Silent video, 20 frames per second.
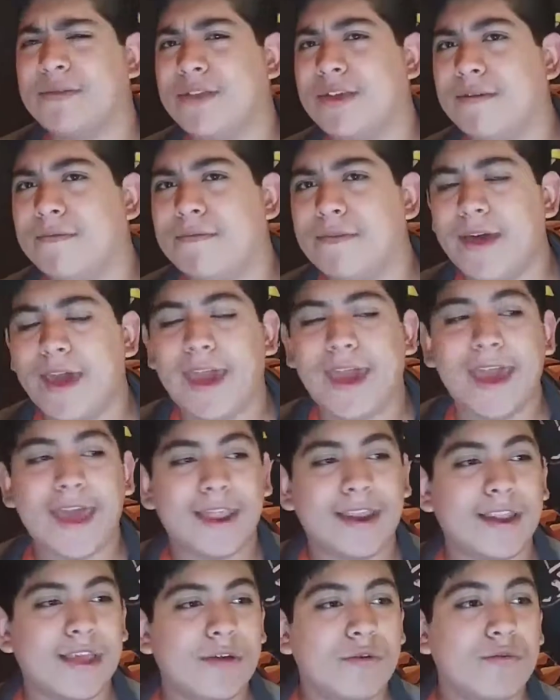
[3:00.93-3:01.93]
I believe,
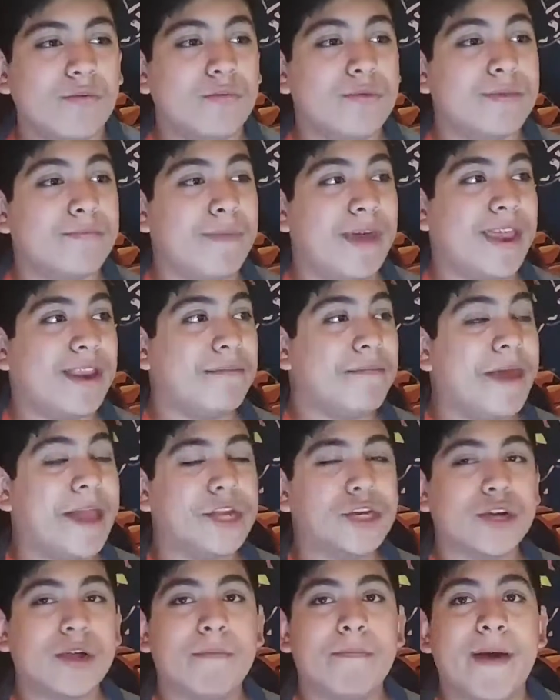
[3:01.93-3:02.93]
and it was made a
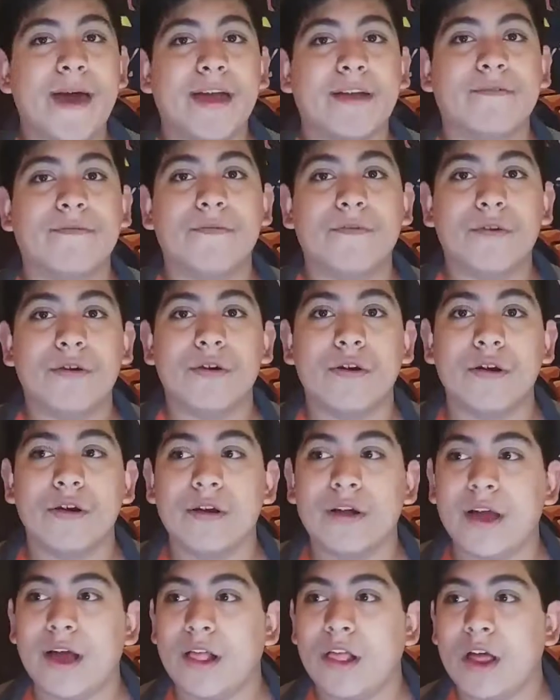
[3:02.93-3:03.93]
major impact
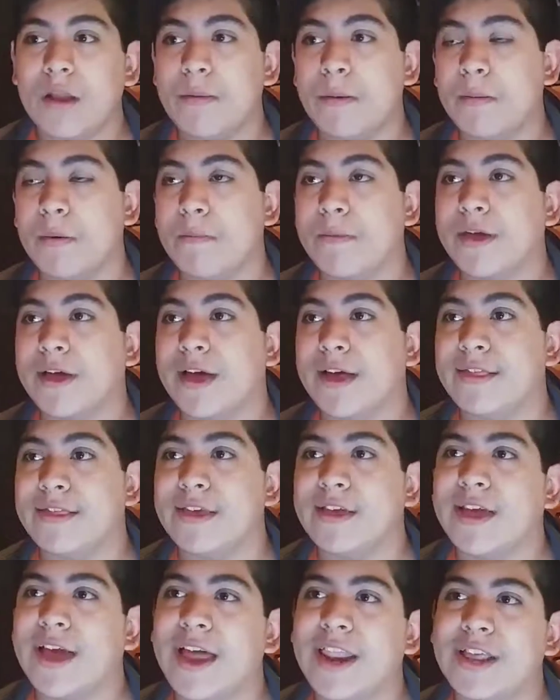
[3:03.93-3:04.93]
for a lot of people
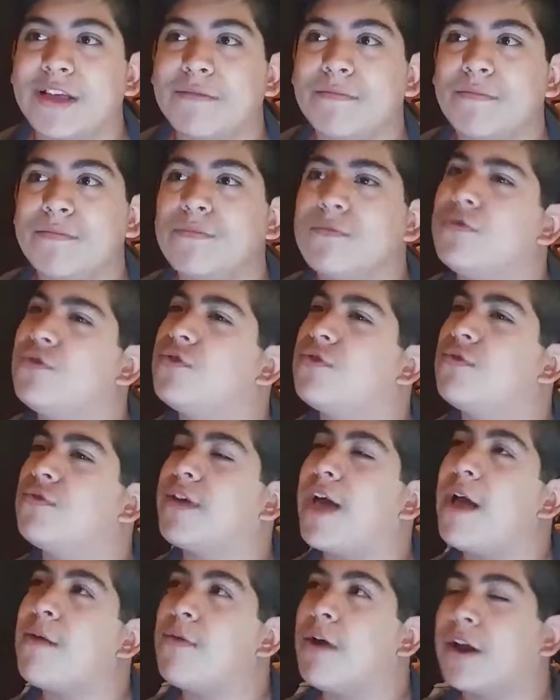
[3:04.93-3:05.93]
because it kind of
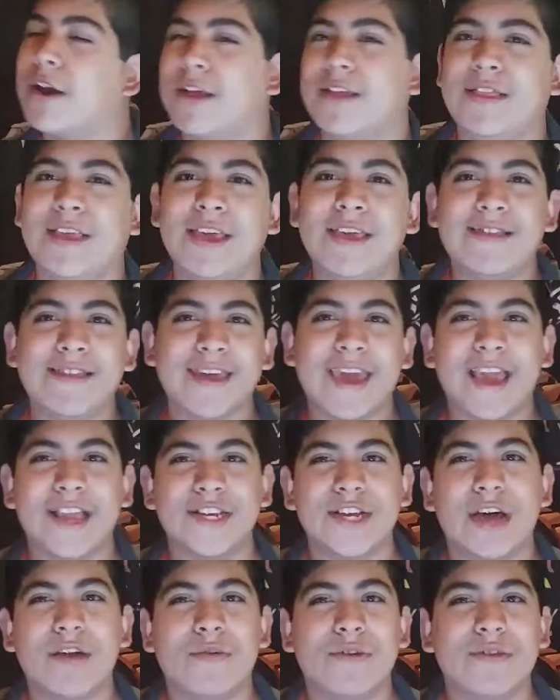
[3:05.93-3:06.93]
skyrocketed the
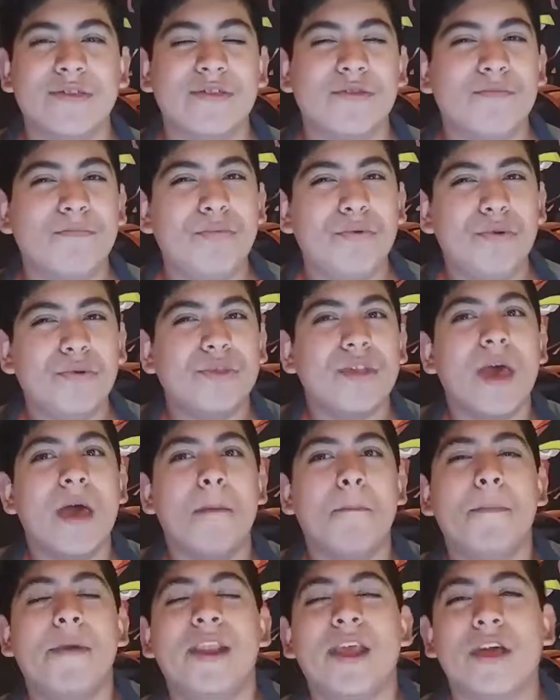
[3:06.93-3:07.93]
isekai genres to produce
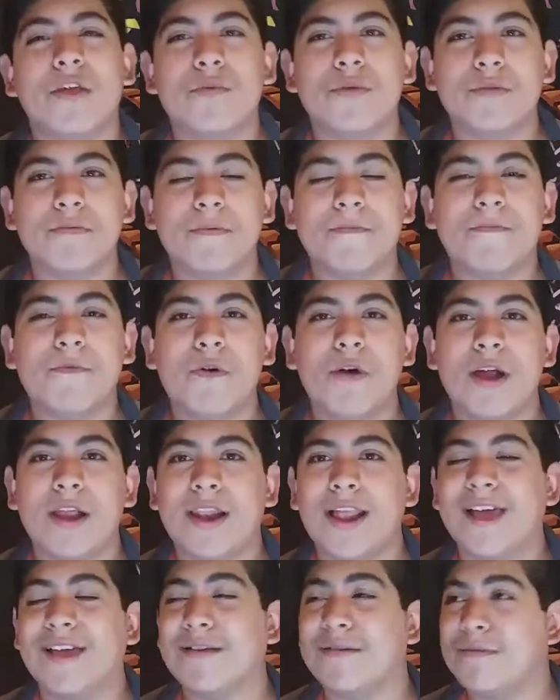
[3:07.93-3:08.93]
many other ones before it,
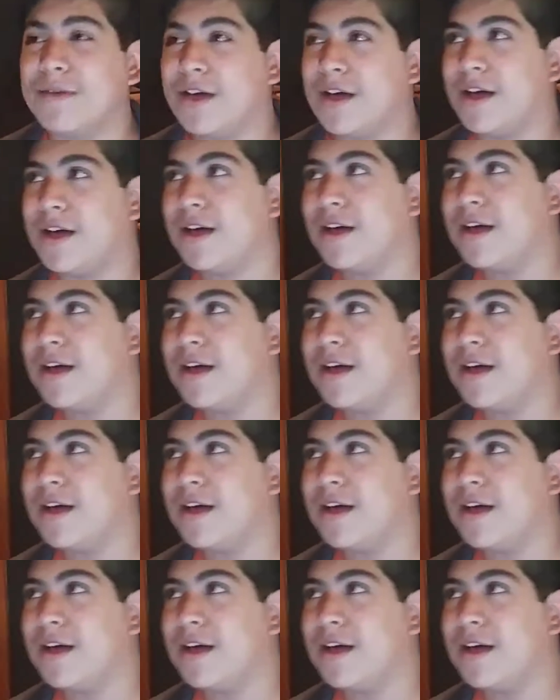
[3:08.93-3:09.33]
like In